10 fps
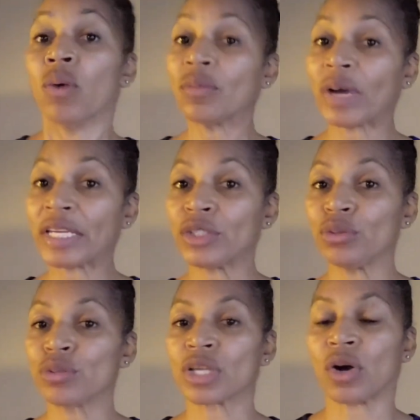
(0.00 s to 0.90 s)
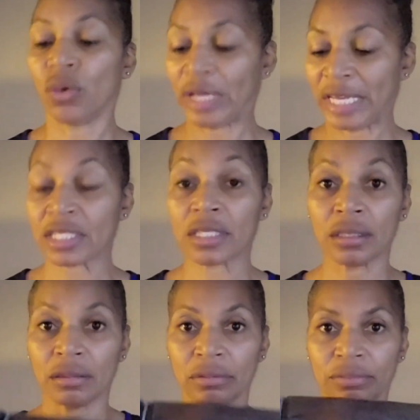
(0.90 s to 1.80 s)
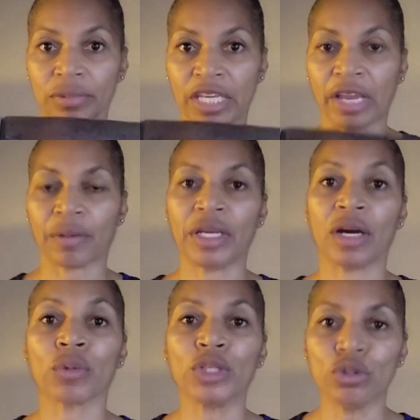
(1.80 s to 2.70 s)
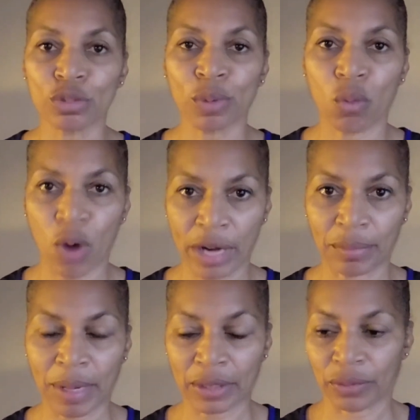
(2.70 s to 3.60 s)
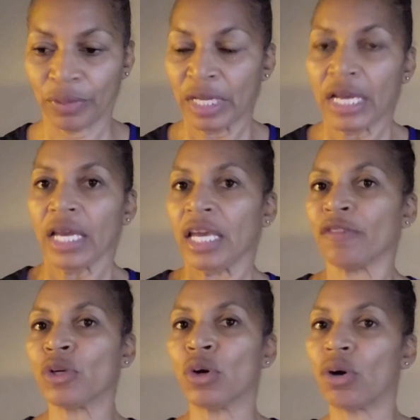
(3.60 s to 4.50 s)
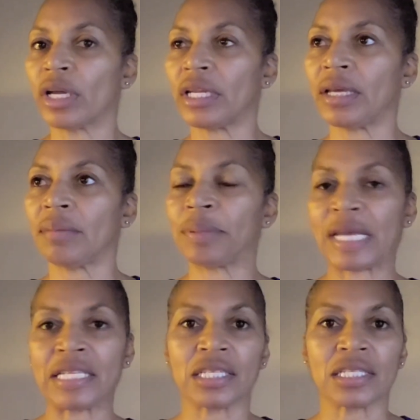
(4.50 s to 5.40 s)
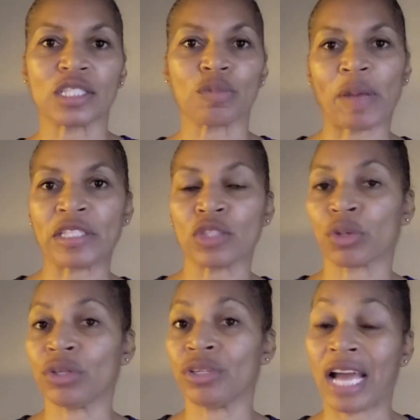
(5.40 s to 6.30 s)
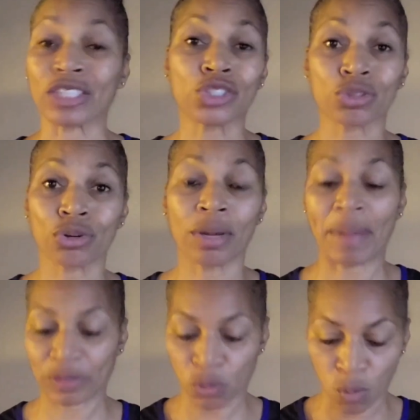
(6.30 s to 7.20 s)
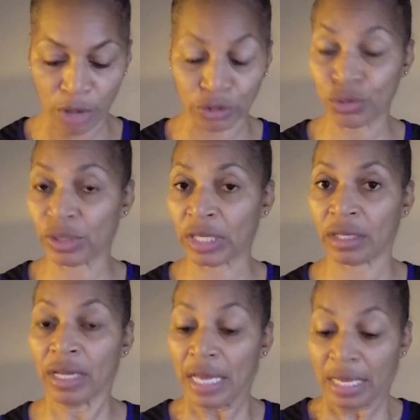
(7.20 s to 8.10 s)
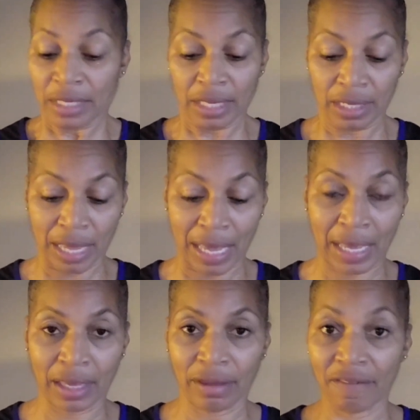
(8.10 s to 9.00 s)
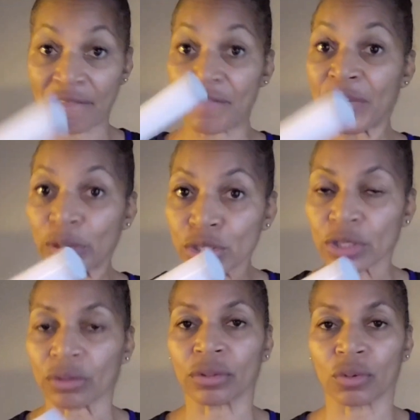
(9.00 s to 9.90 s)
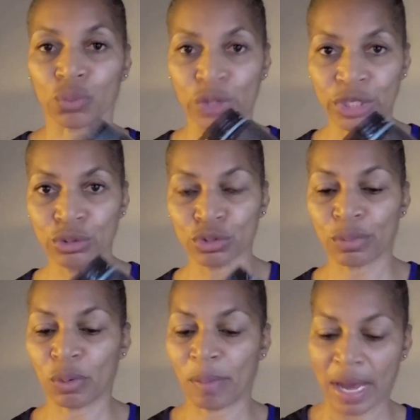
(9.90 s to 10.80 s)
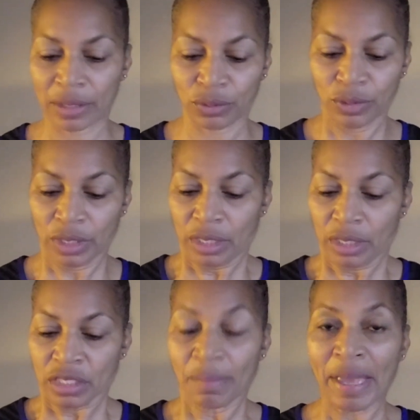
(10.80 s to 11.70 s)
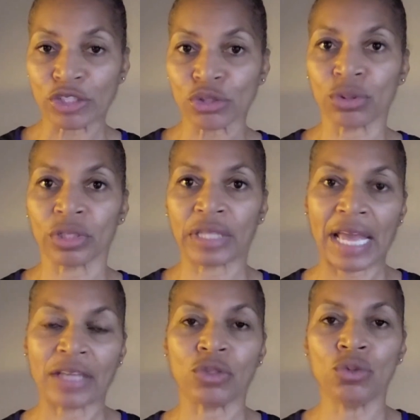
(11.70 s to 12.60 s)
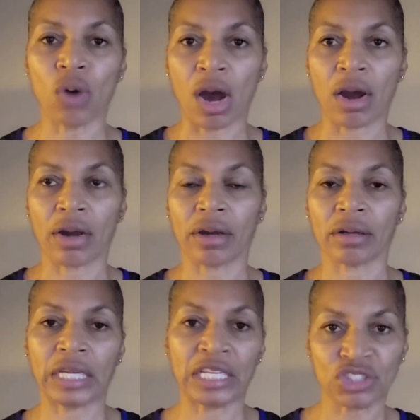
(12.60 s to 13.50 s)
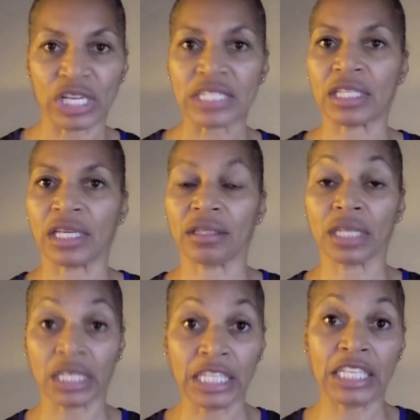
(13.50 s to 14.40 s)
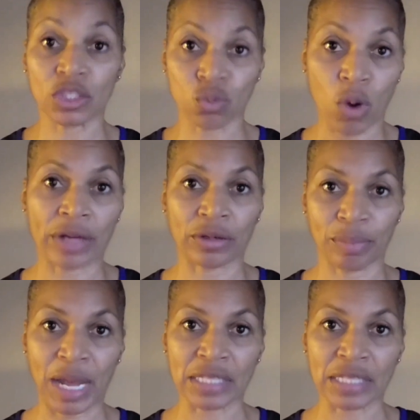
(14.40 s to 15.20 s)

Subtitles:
One way to do so is to carry a reusable water bottle. If you're going in places and spaces where you're not sure about the water, you can get a filtered reusable bottle to make sure that you are ingesting the cleanest water